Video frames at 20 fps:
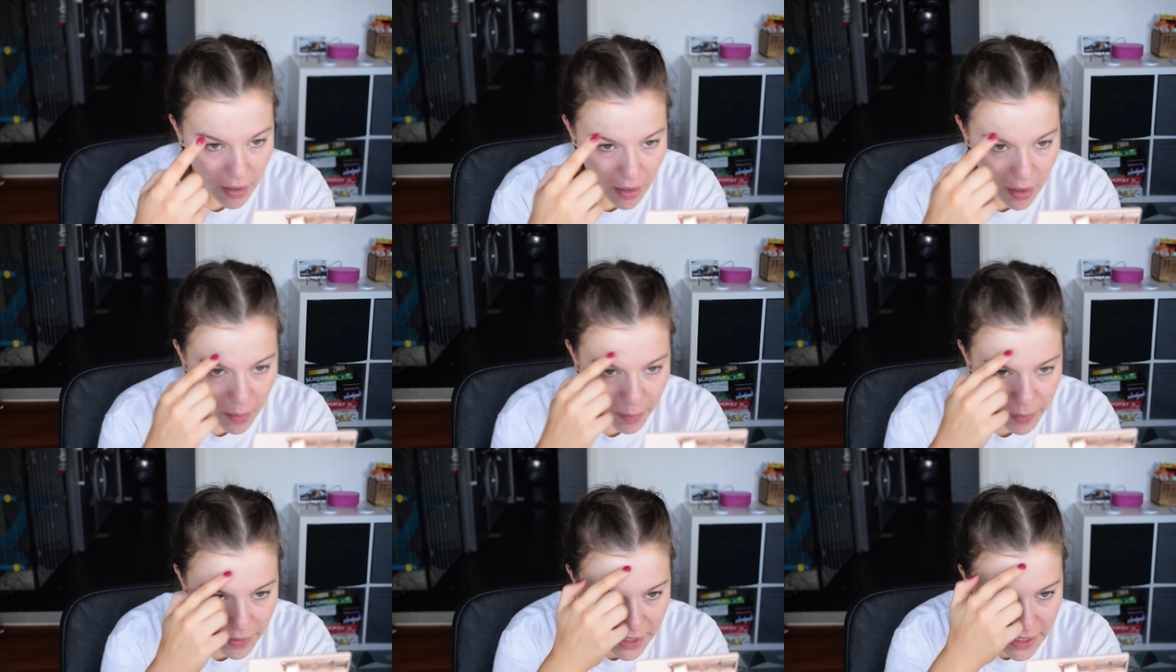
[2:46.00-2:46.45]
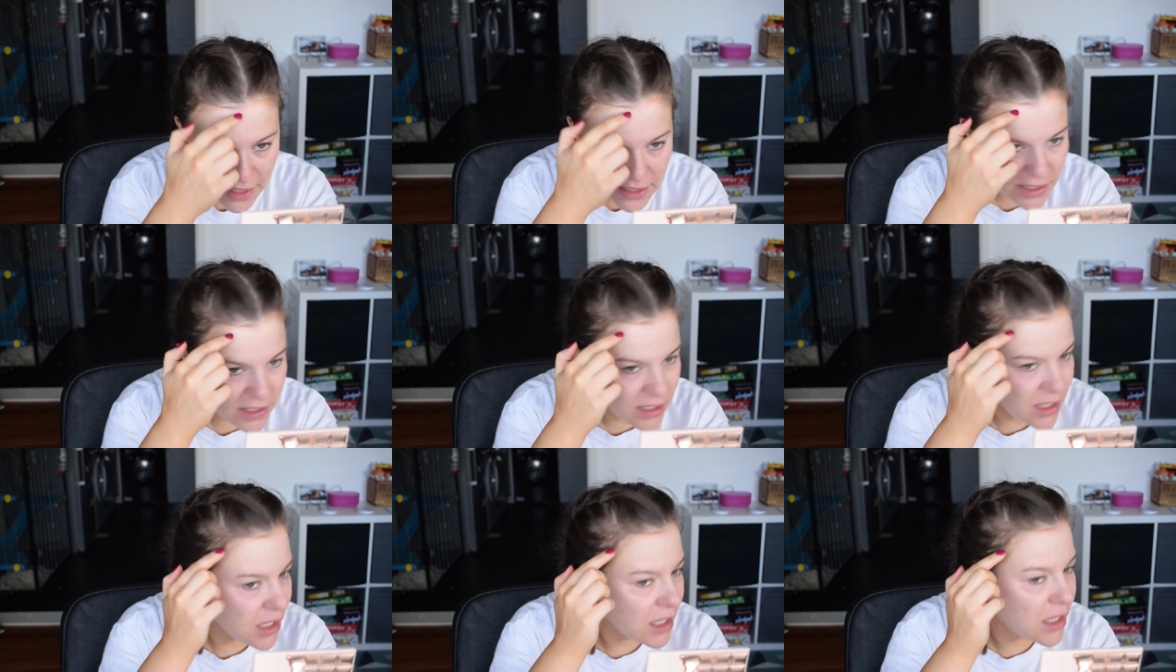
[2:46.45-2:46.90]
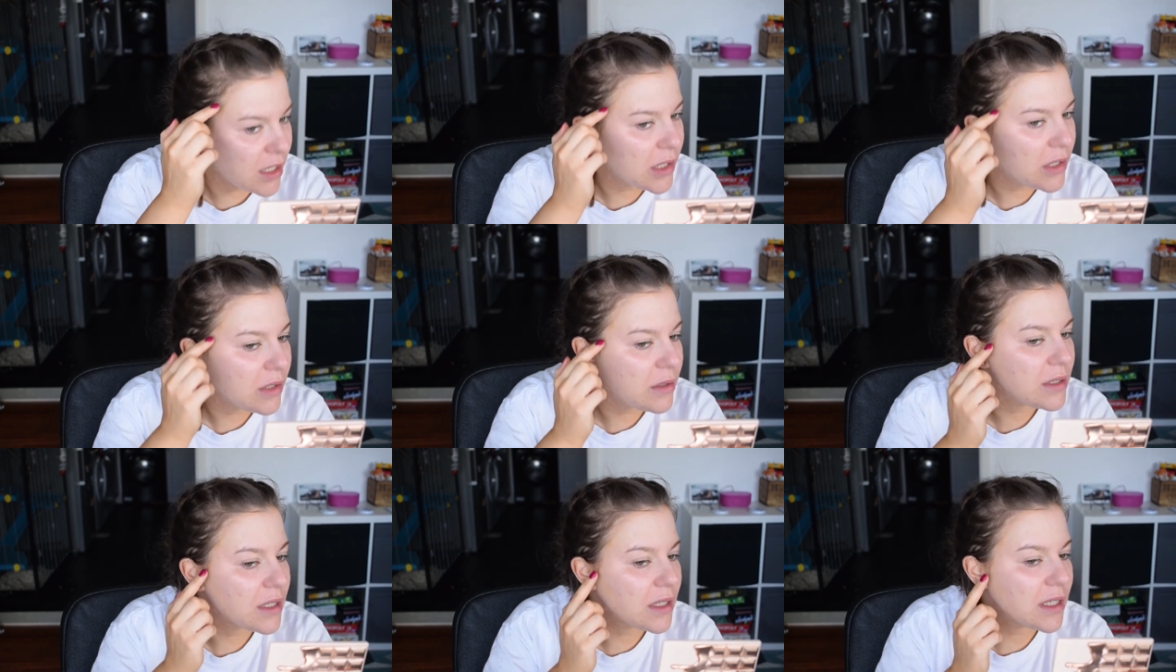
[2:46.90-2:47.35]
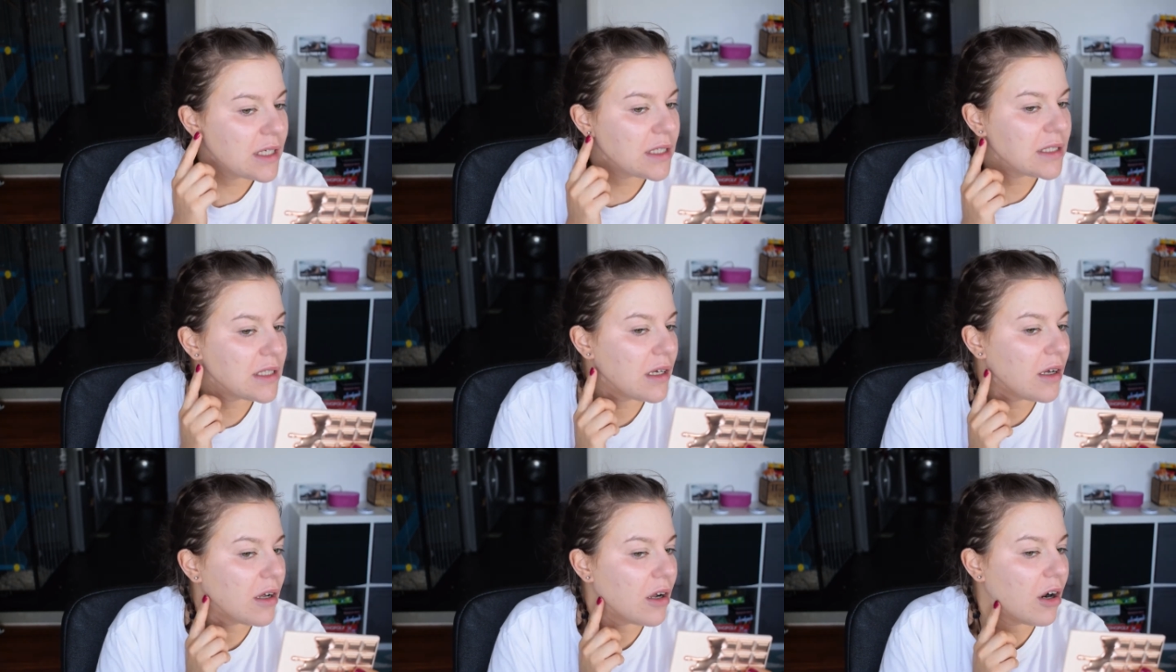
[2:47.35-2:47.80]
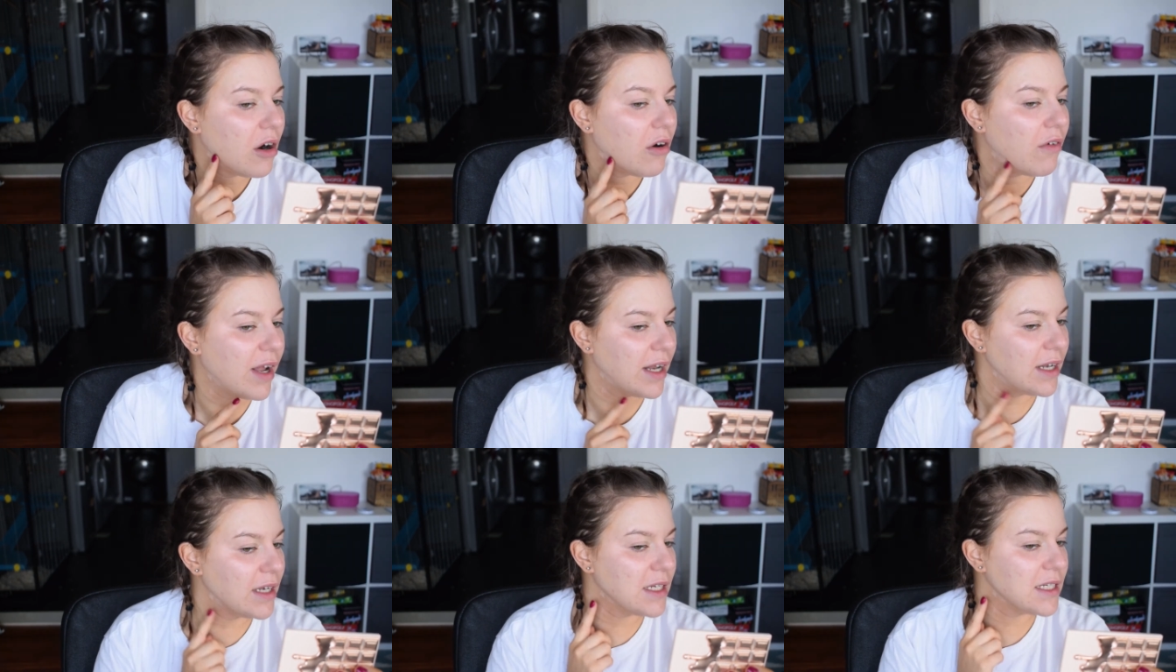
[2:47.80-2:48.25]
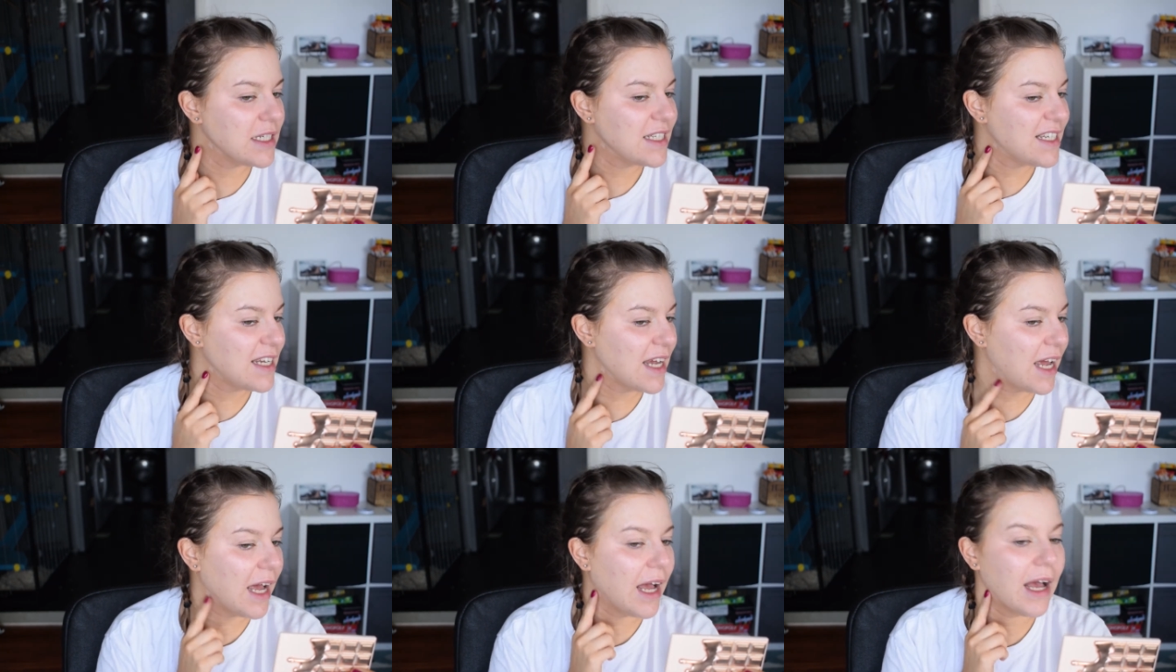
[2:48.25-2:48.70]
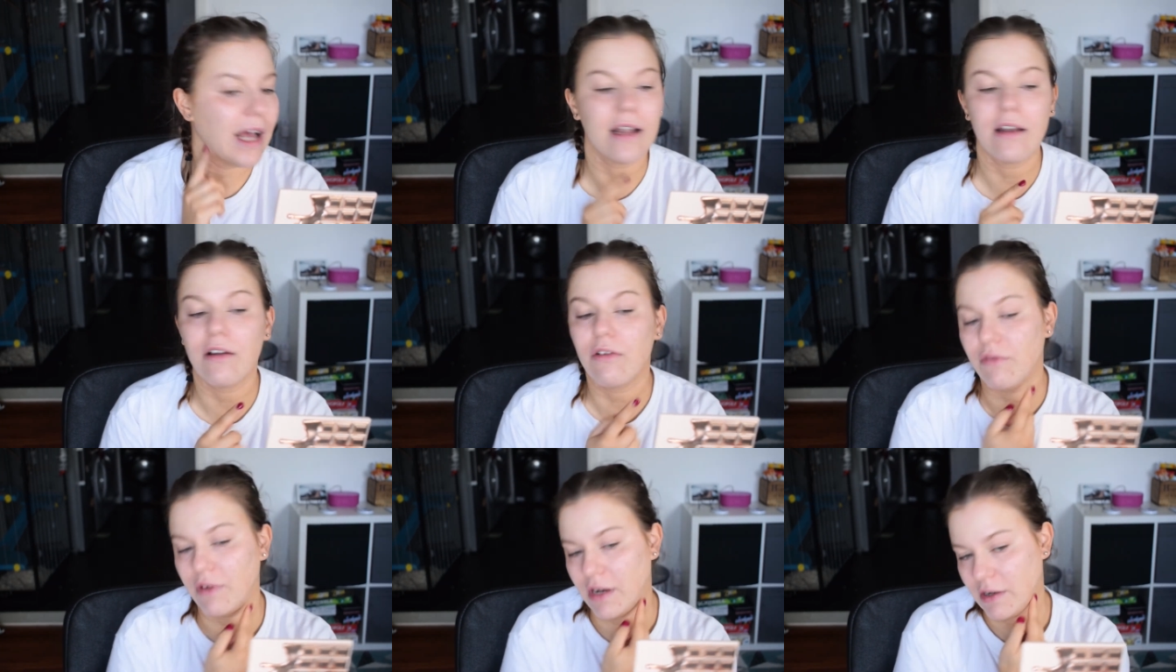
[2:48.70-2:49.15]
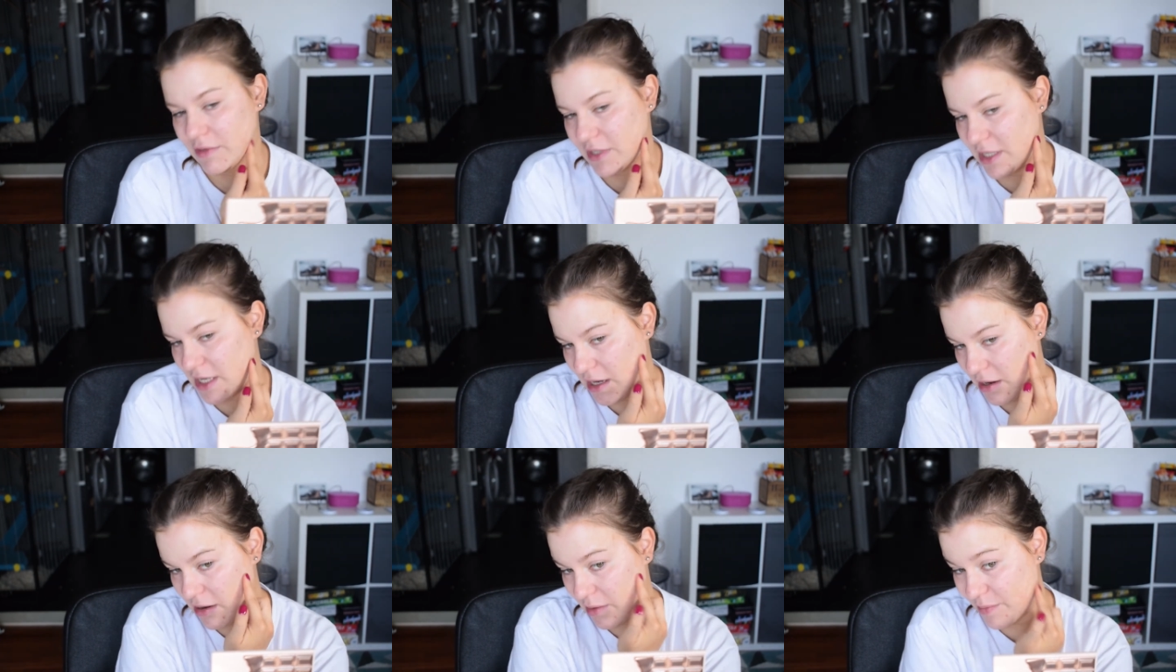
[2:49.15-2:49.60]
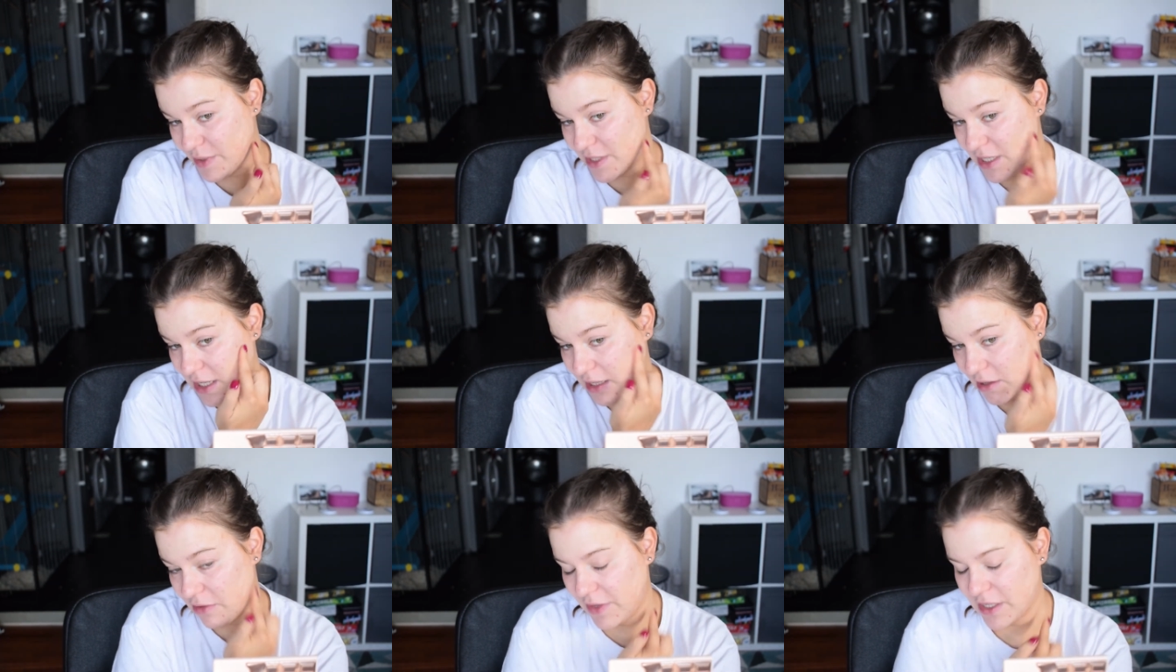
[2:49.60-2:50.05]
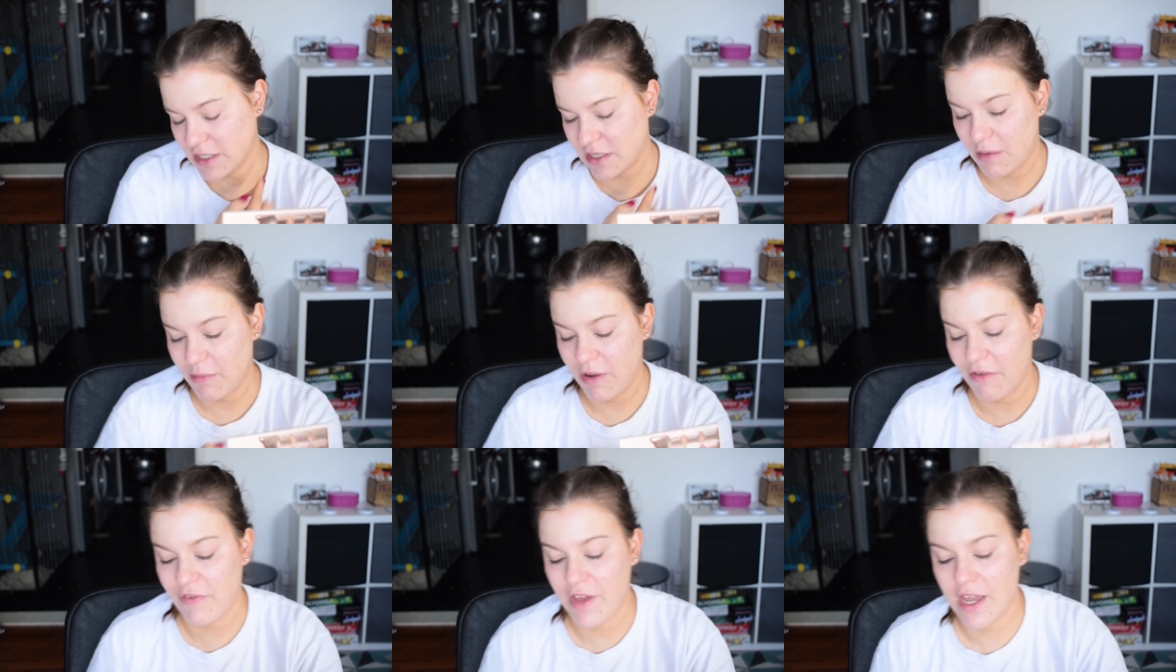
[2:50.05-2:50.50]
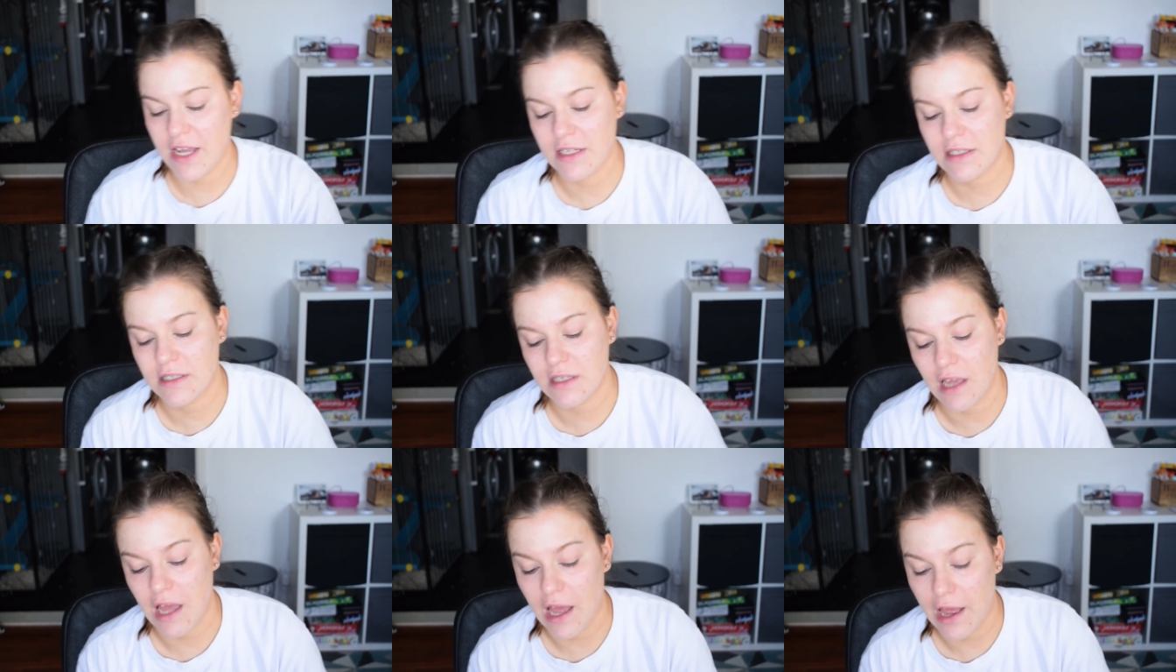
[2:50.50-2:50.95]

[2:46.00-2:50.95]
Please excuse this horrendous tan around here, and particularly on this side of my face.